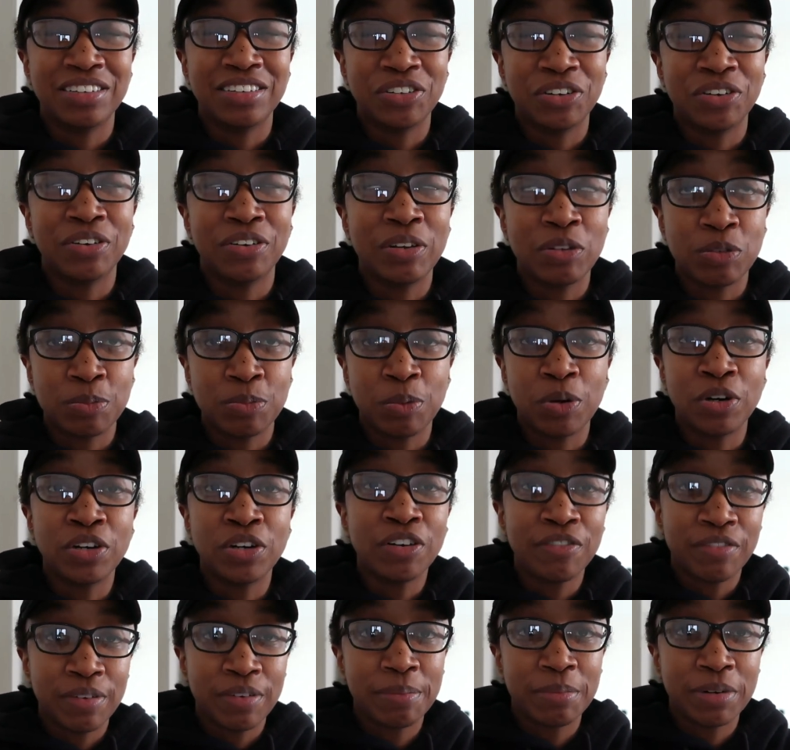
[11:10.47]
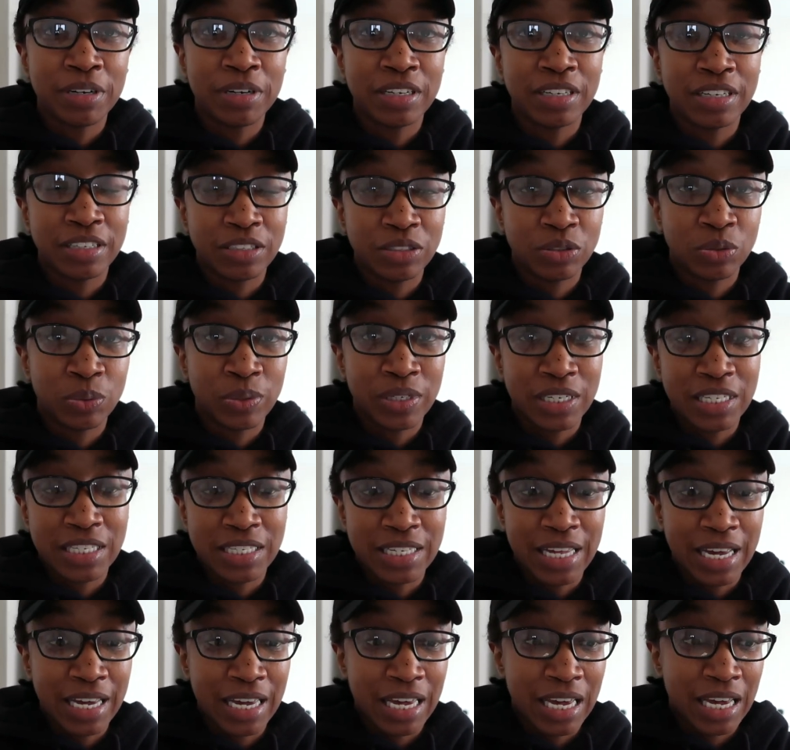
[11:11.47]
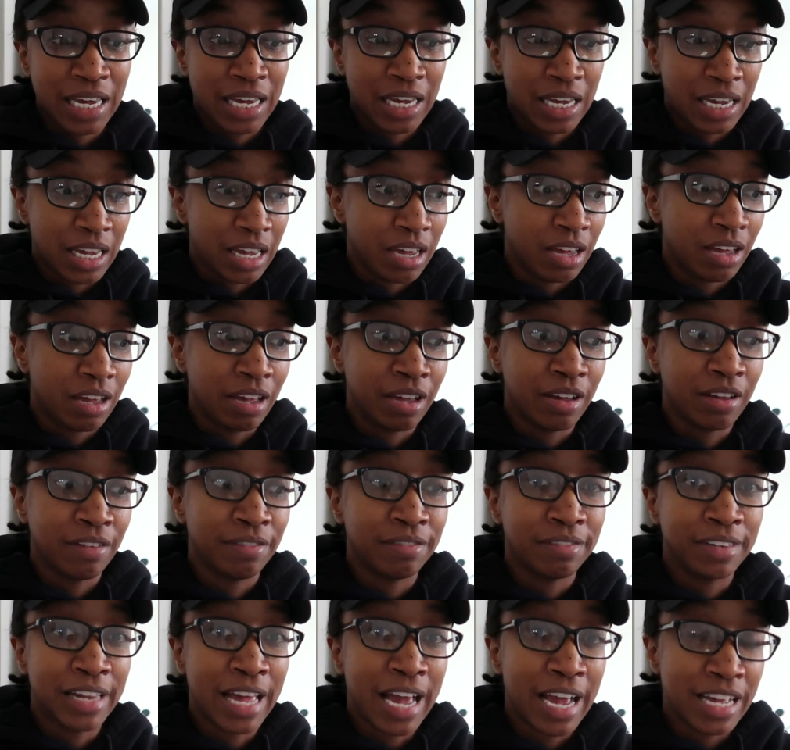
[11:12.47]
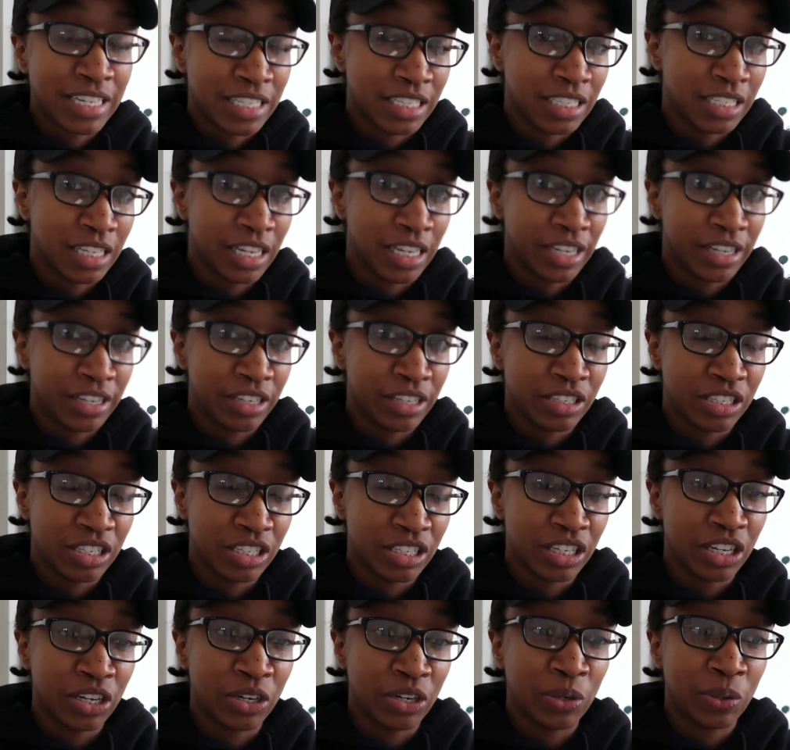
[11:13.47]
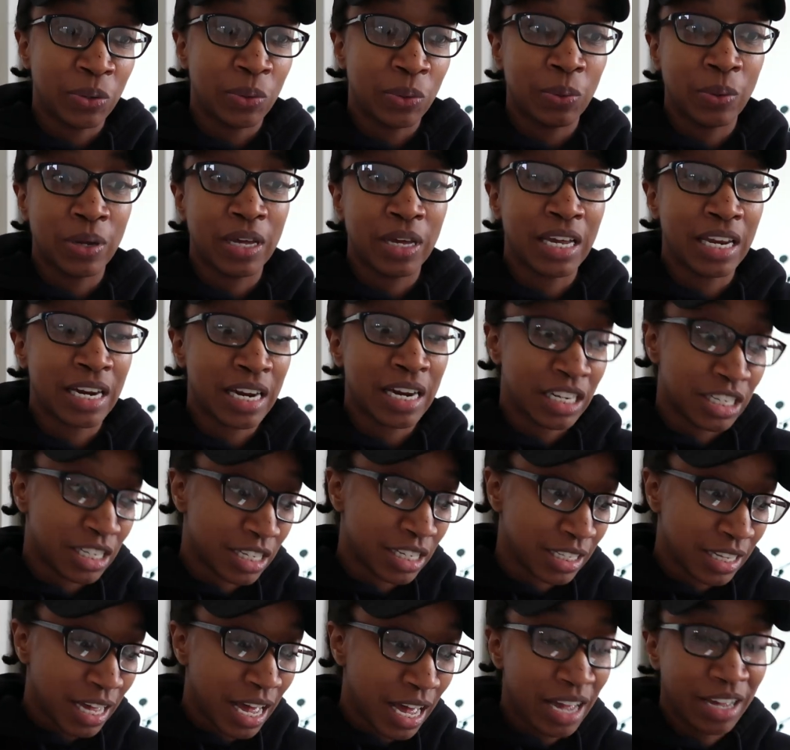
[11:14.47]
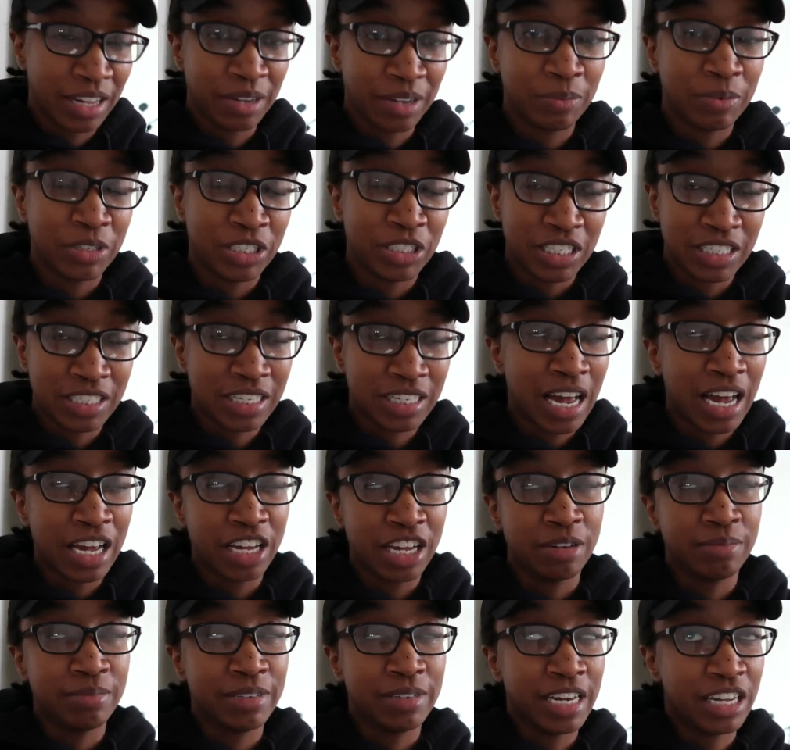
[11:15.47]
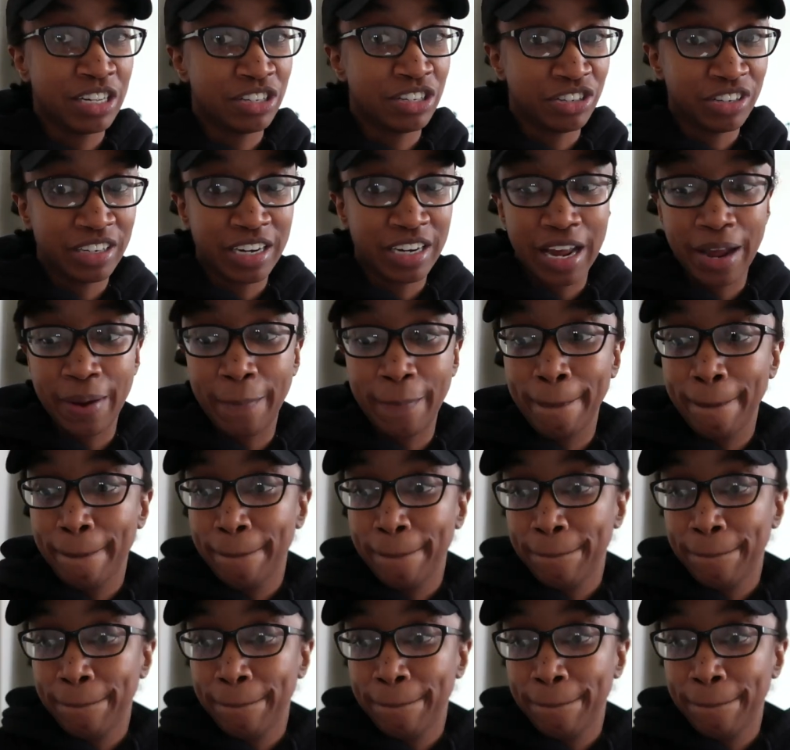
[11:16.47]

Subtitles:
November 22nd of last year. So, and we just got him yesterday.